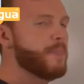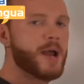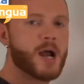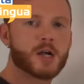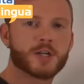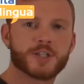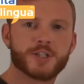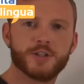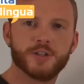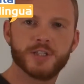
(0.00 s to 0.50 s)

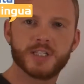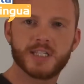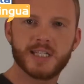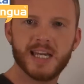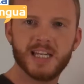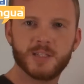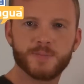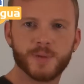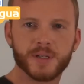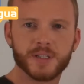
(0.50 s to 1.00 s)
personal
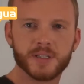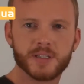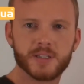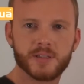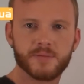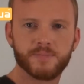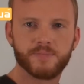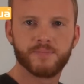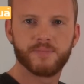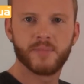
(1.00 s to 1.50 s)
statement.
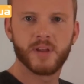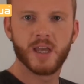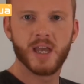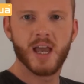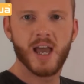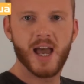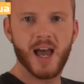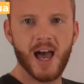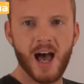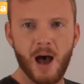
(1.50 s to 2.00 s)

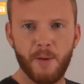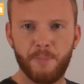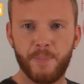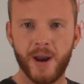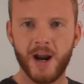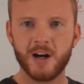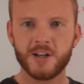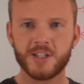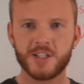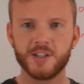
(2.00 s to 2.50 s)
A
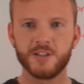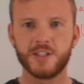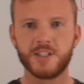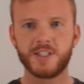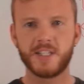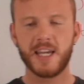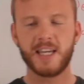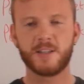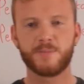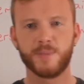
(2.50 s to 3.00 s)
personal
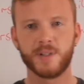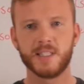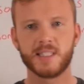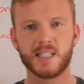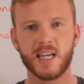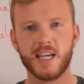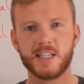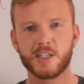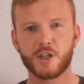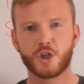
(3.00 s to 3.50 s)
statement
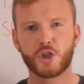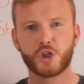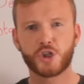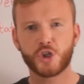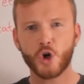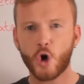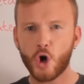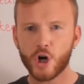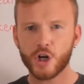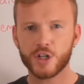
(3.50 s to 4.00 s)
is a
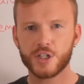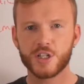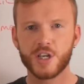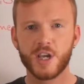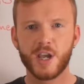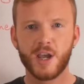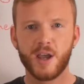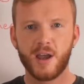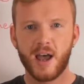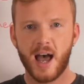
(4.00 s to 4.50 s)
short
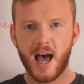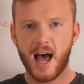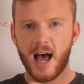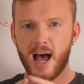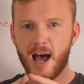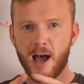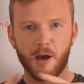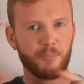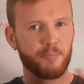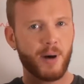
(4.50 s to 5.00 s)

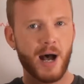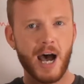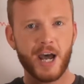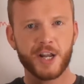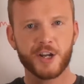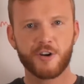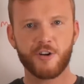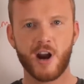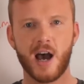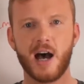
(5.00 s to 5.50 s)

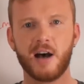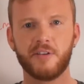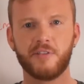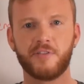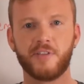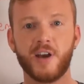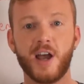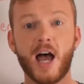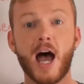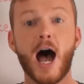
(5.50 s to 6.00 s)

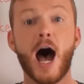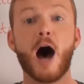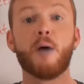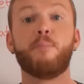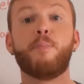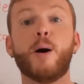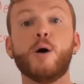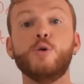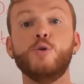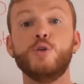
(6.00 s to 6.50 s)
paragraph
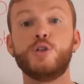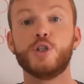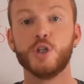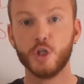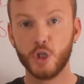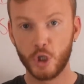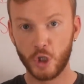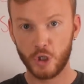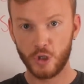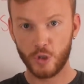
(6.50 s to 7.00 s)
about
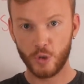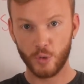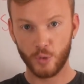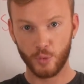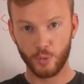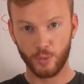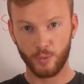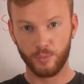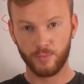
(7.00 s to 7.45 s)
you.